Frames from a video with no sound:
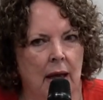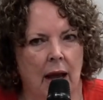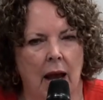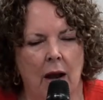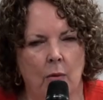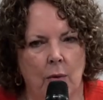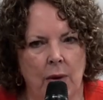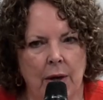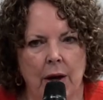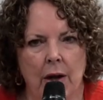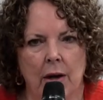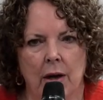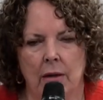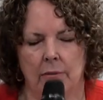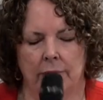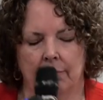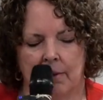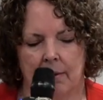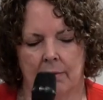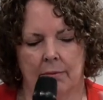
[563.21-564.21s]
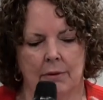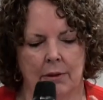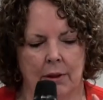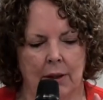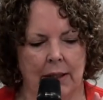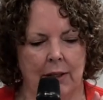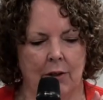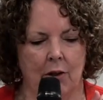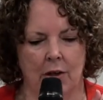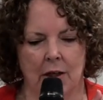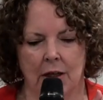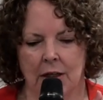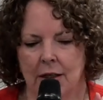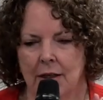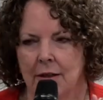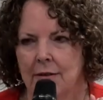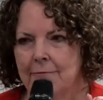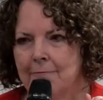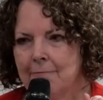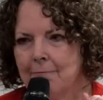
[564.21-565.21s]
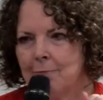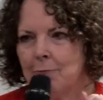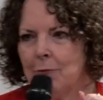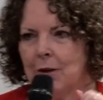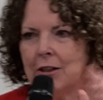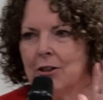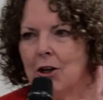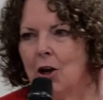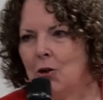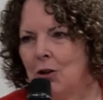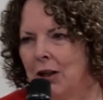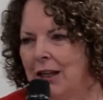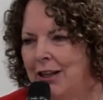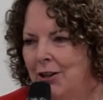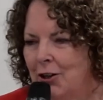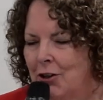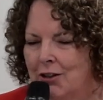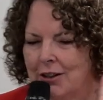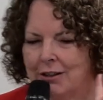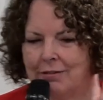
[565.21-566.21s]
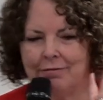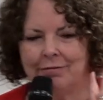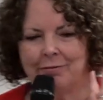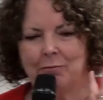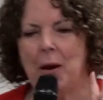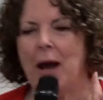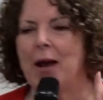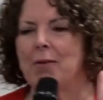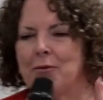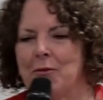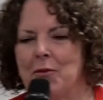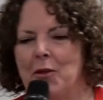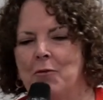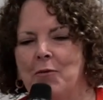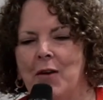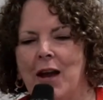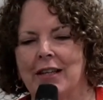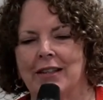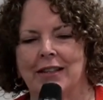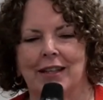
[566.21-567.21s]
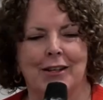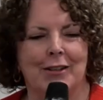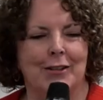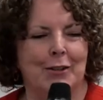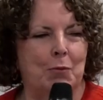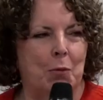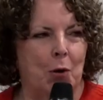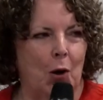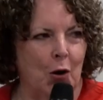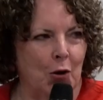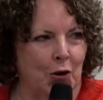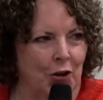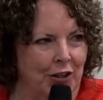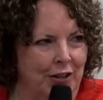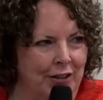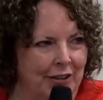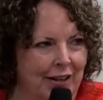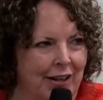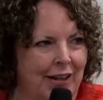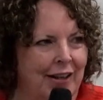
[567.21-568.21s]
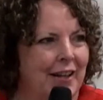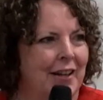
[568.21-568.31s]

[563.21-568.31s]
And we don't lean on it. Don't lean on it. Apart from the fact that it's broken.